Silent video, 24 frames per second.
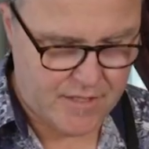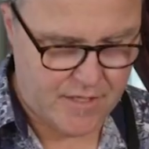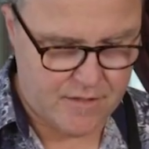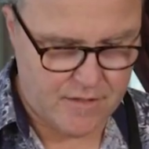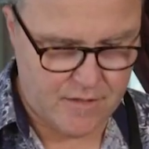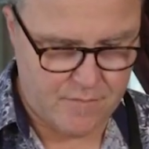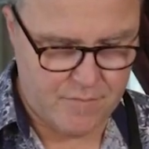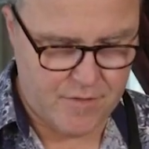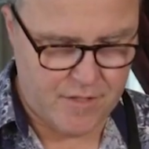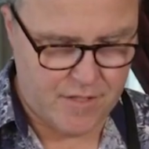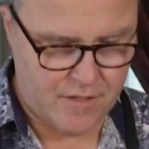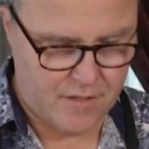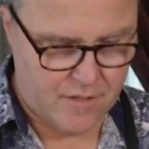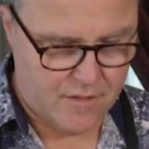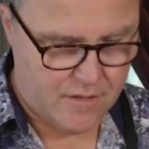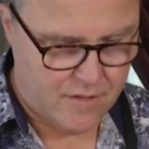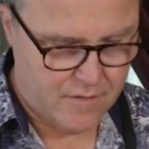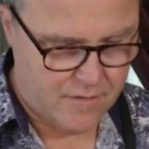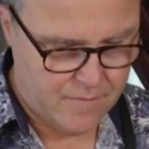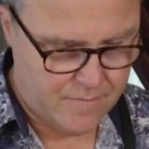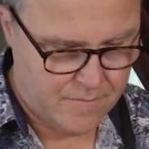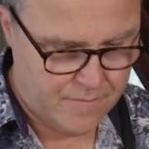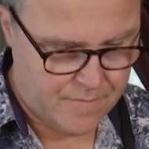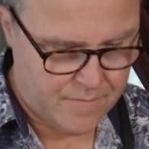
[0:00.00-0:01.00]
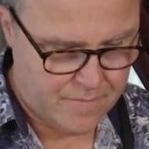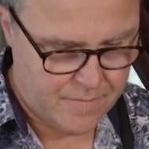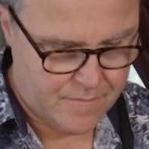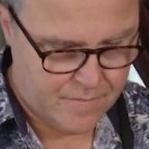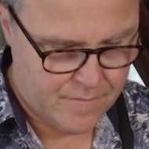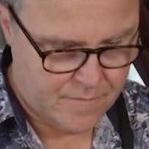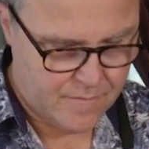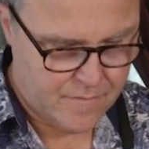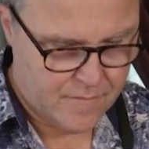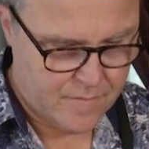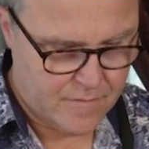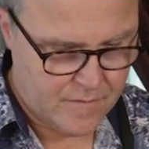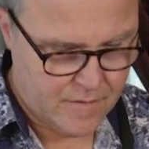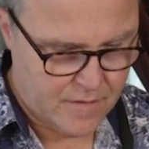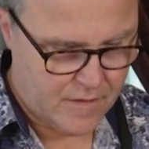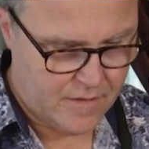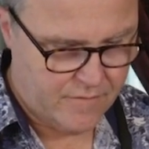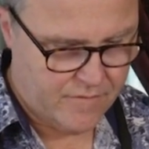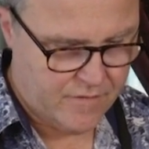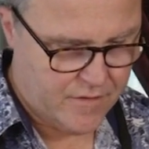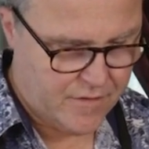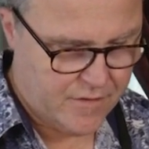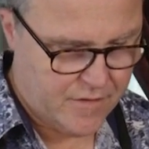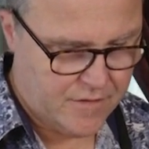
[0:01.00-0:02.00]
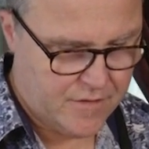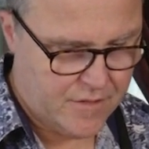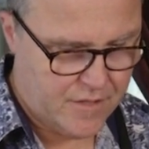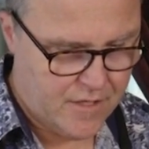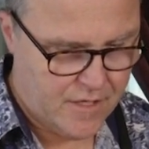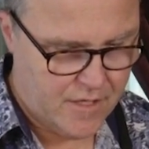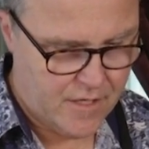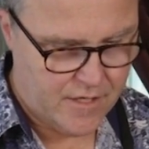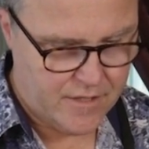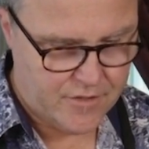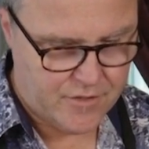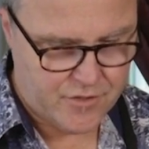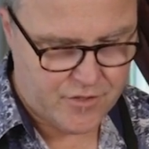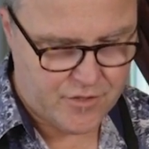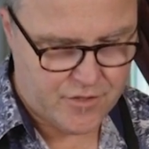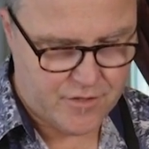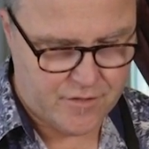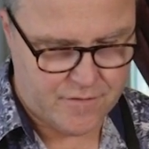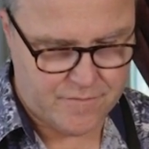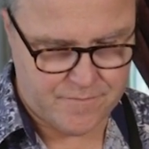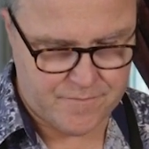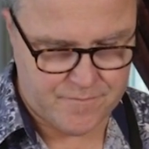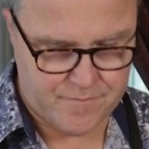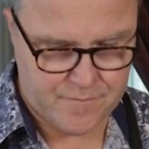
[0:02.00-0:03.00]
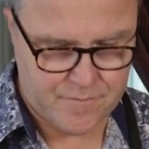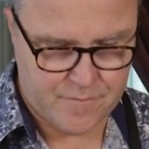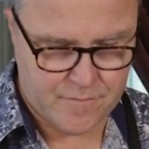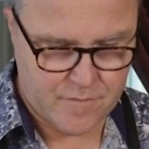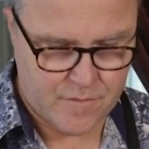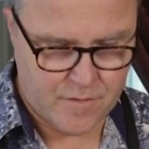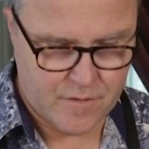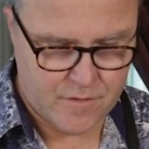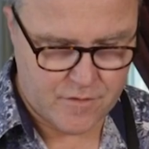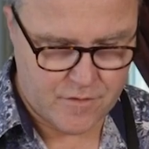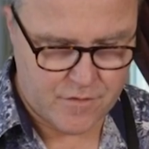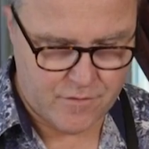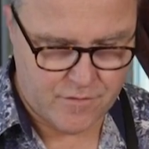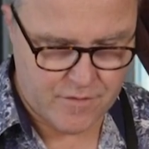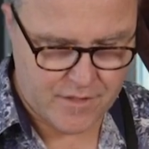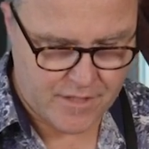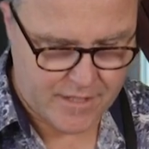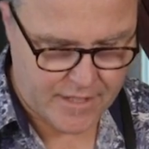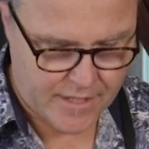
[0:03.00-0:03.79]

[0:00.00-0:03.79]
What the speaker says: down the middle, give a little notch. Do it